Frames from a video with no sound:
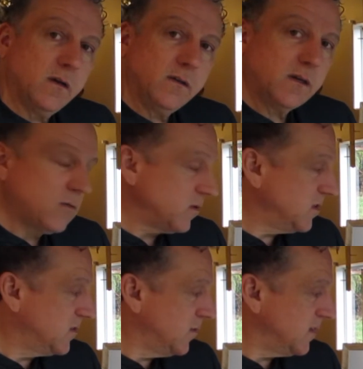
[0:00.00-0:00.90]
A lot of
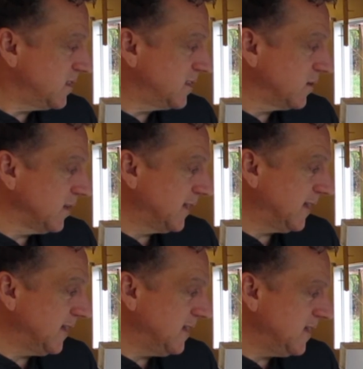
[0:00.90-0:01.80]
courses don't necessarily
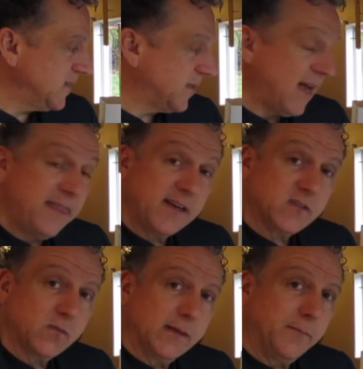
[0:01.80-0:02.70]
get into this, but I think
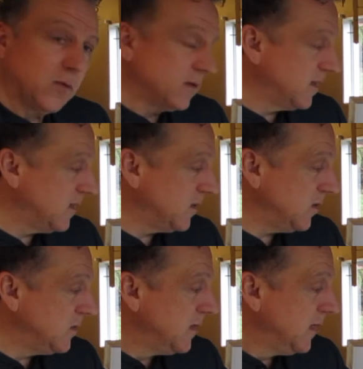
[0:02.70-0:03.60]
it's really important that you do,